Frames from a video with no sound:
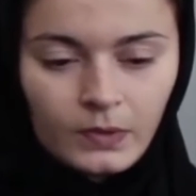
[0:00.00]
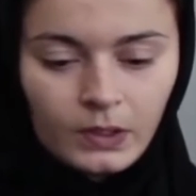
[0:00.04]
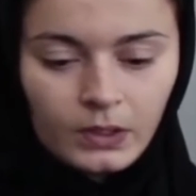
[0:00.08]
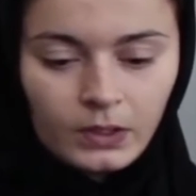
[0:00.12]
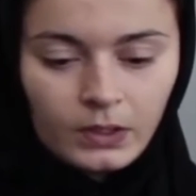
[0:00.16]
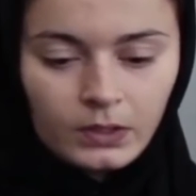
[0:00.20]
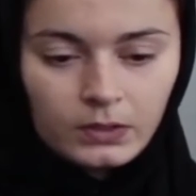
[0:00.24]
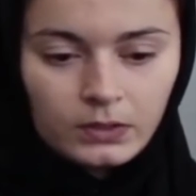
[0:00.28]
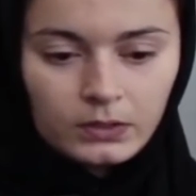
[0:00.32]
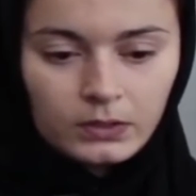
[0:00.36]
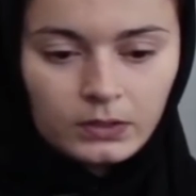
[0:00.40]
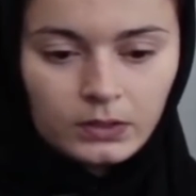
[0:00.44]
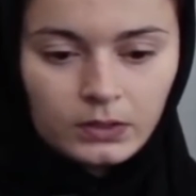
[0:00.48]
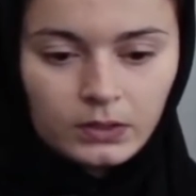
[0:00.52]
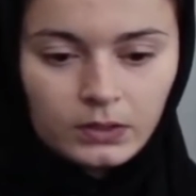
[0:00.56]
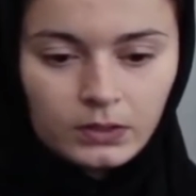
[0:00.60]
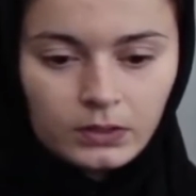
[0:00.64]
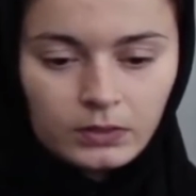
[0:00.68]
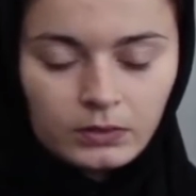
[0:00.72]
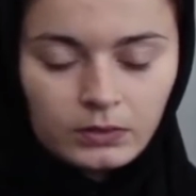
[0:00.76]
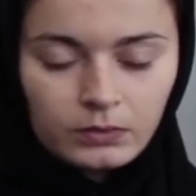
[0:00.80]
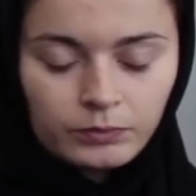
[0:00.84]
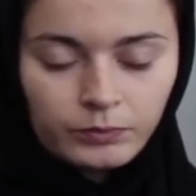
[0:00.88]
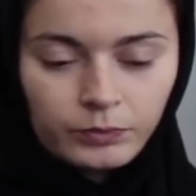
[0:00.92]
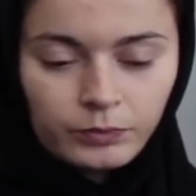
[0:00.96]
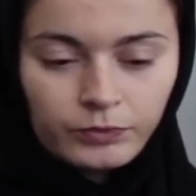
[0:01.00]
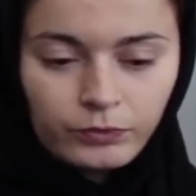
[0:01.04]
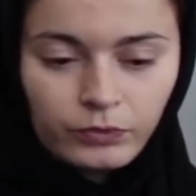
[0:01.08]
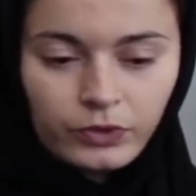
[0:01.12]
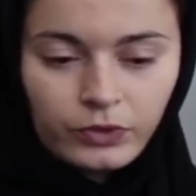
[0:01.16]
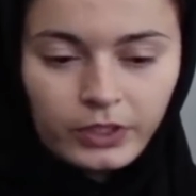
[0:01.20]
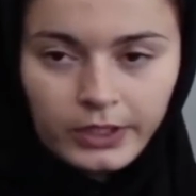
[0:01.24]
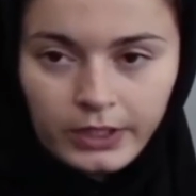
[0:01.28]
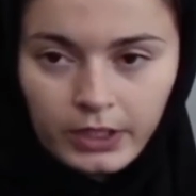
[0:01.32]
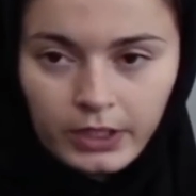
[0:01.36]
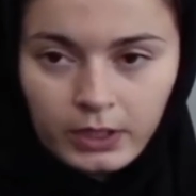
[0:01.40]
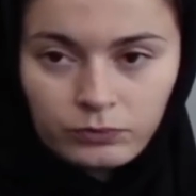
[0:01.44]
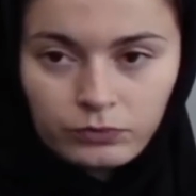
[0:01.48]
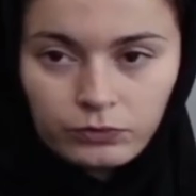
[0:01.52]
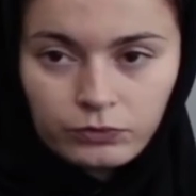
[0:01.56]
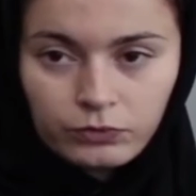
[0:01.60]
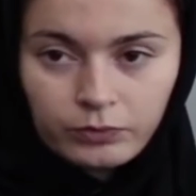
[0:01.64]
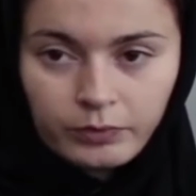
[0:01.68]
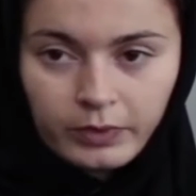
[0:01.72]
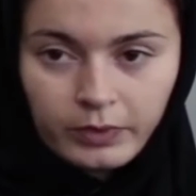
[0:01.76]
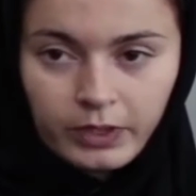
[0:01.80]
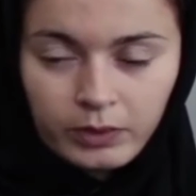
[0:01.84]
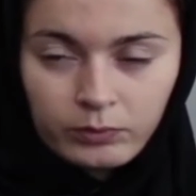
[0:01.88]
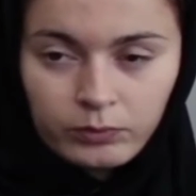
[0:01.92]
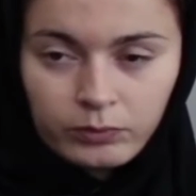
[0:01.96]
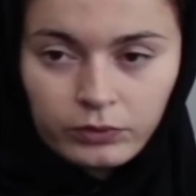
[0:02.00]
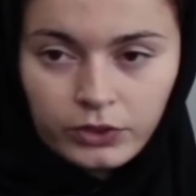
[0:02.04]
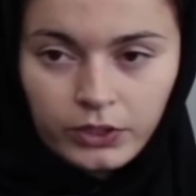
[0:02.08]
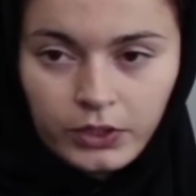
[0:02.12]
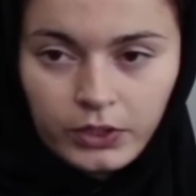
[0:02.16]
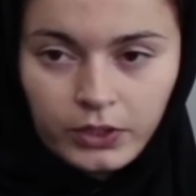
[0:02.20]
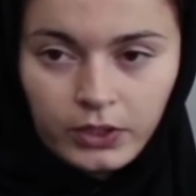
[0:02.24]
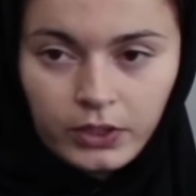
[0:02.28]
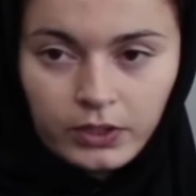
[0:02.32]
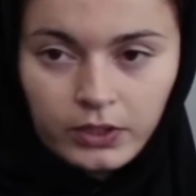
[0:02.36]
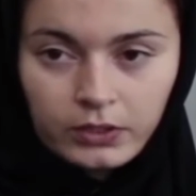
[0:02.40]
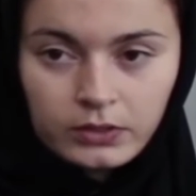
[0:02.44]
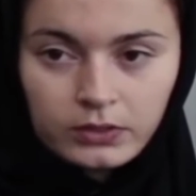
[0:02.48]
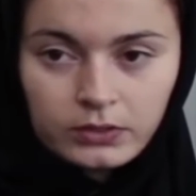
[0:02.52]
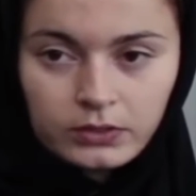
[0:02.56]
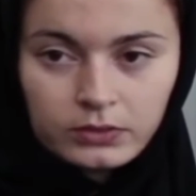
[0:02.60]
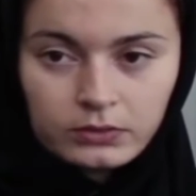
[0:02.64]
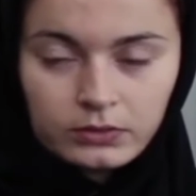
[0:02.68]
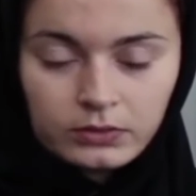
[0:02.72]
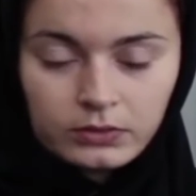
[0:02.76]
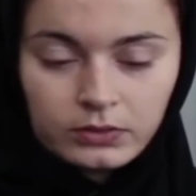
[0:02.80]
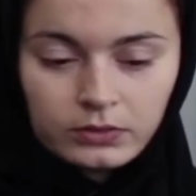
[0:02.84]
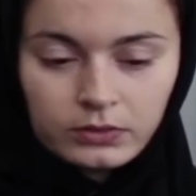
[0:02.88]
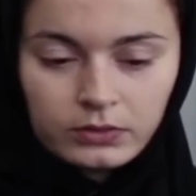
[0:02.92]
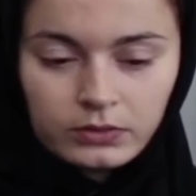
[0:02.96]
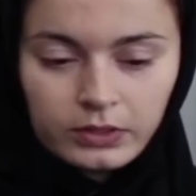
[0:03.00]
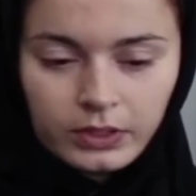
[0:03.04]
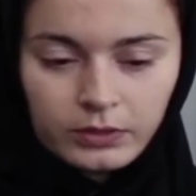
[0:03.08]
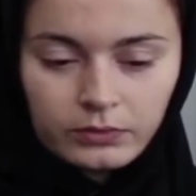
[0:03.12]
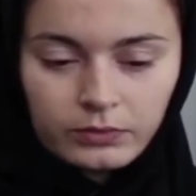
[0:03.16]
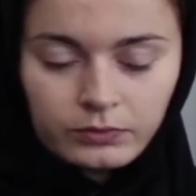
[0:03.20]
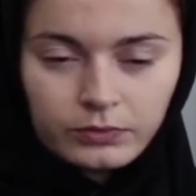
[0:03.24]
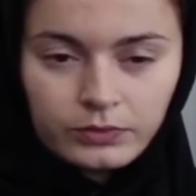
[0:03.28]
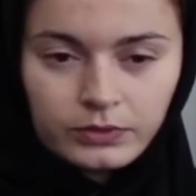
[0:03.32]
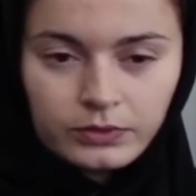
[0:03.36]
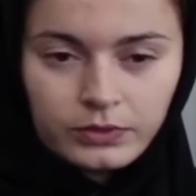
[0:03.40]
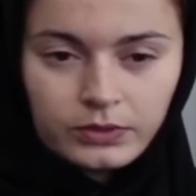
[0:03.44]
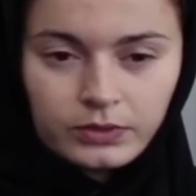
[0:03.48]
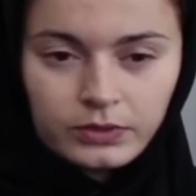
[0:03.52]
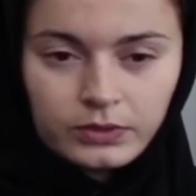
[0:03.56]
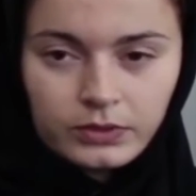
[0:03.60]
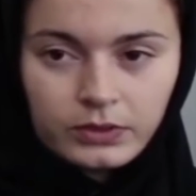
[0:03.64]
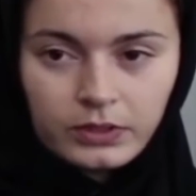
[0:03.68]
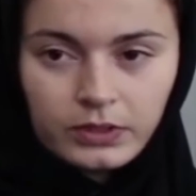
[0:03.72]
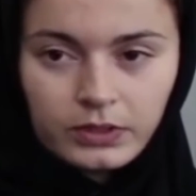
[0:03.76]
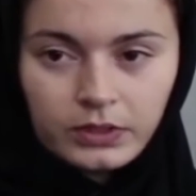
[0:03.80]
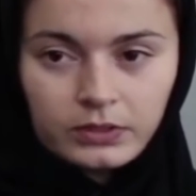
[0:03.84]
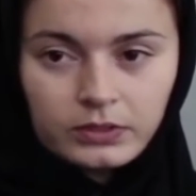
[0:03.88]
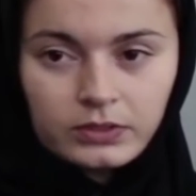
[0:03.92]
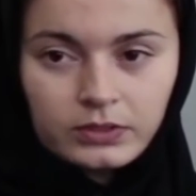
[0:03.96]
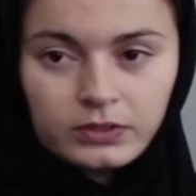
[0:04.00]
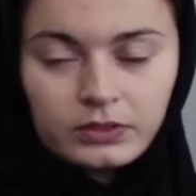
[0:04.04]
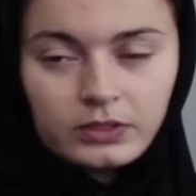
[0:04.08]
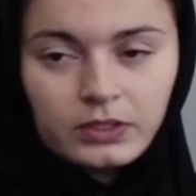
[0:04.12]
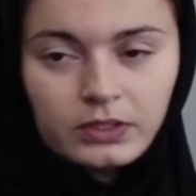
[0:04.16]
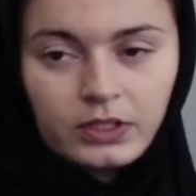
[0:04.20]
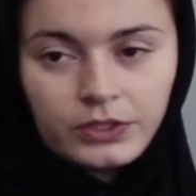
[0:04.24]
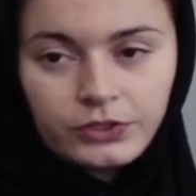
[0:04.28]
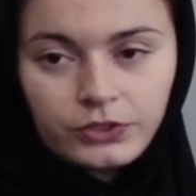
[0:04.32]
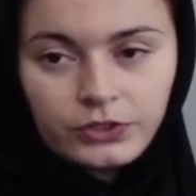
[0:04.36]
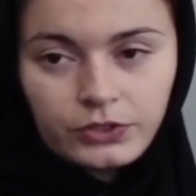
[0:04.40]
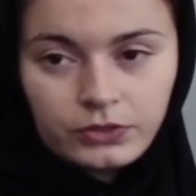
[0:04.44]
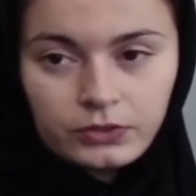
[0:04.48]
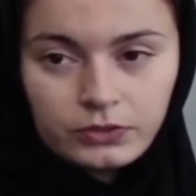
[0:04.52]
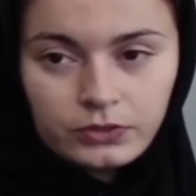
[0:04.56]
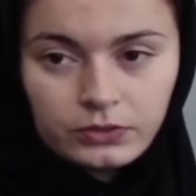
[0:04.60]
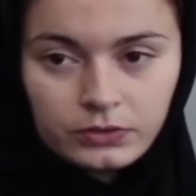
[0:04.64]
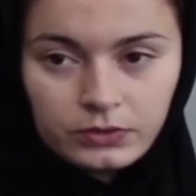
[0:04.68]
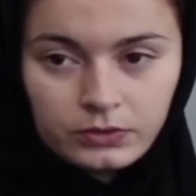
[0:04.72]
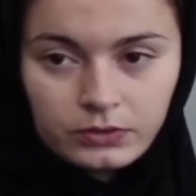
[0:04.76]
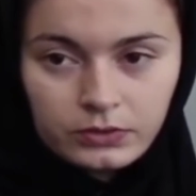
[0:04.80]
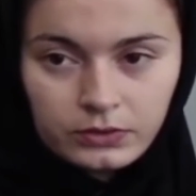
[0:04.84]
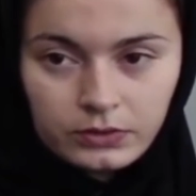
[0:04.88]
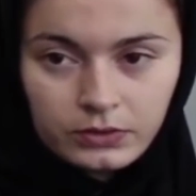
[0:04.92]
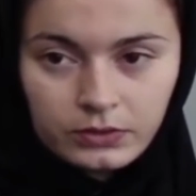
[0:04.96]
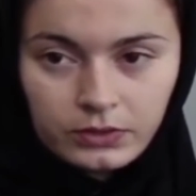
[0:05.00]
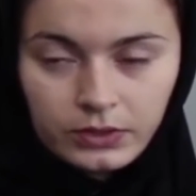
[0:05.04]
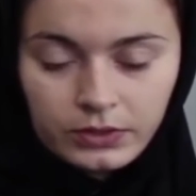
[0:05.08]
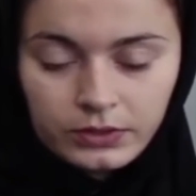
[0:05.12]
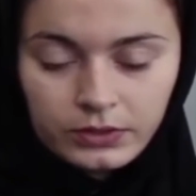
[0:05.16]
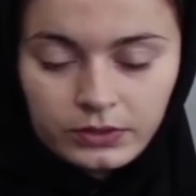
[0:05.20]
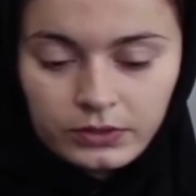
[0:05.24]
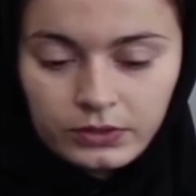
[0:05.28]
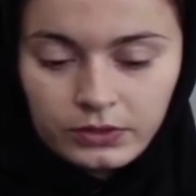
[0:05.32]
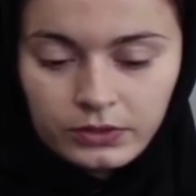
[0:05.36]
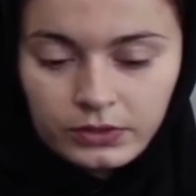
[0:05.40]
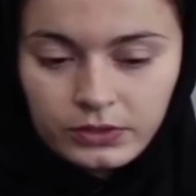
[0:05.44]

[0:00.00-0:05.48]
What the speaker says: And before I came to Dubai, I bought Quran in Russian, like